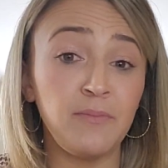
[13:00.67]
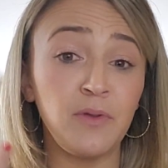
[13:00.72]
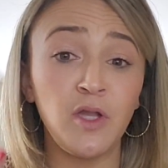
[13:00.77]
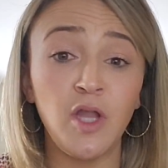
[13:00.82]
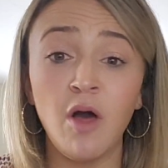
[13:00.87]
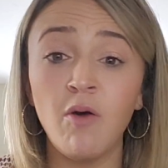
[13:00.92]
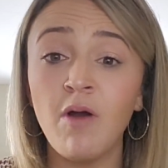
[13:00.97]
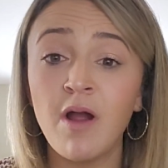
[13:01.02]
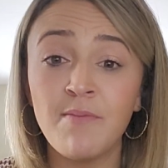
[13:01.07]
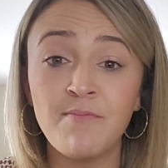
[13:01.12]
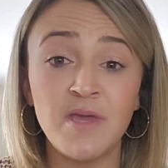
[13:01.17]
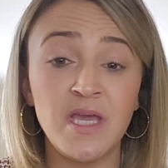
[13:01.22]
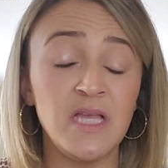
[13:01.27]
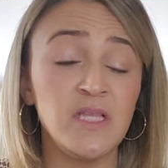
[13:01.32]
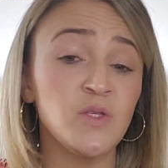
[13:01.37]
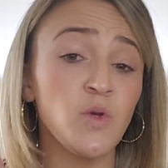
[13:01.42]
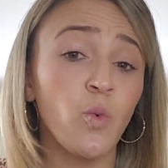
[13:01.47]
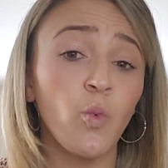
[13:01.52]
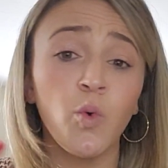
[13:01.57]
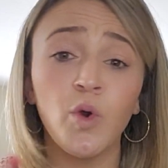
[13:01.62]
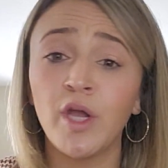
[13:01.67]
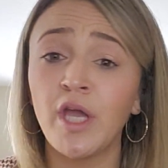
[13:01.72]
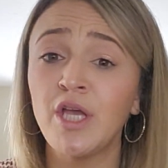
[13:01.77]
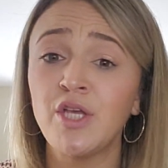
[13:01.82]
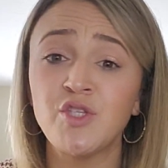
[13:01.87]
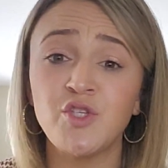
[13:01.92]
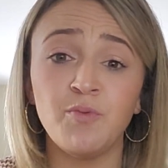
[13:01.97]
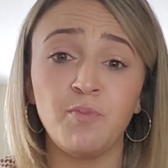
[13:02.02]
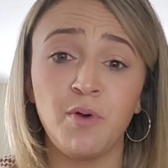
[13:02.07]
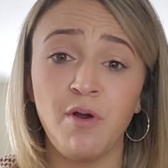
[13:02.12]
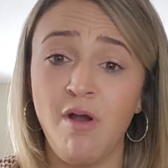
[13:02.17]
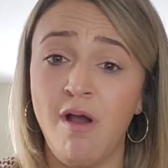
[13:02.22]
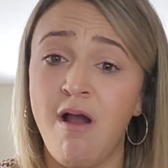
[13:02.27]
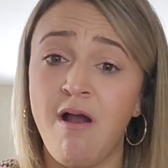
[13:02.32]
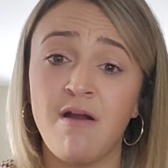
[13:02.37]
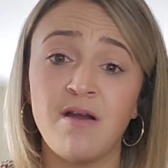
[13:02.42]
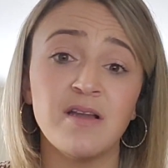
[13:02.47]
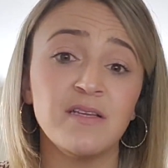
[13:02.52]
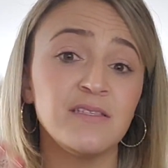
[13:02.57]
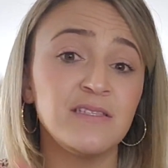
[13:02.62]
below our means, working super
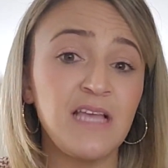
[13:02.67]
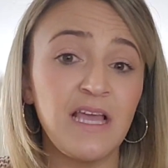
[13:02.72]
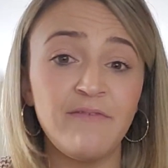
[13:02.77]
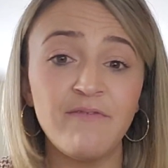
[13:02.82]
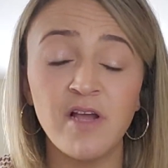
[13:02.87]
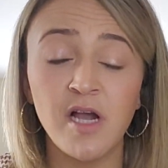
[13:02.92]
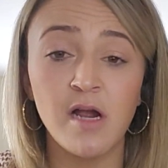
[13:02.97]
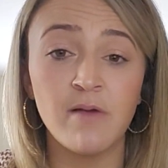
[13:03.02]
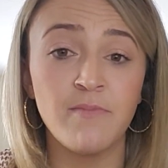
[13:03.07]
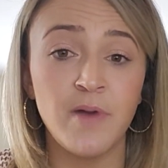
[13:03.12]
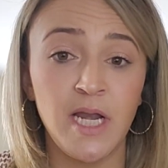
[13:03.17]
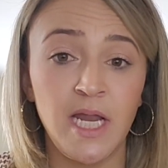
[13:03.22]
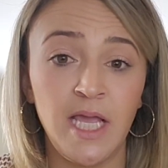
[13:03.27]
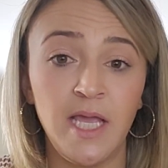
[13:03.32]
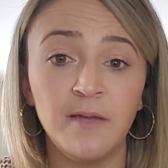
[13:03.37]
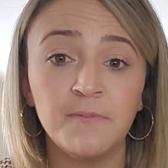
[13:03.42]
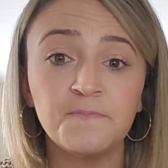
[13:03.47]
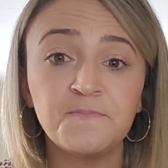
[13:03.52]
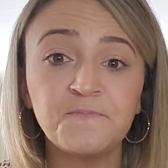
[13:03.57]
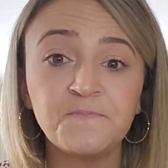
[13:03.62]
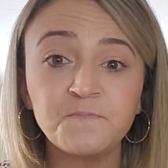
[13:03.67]
hard, saving our money.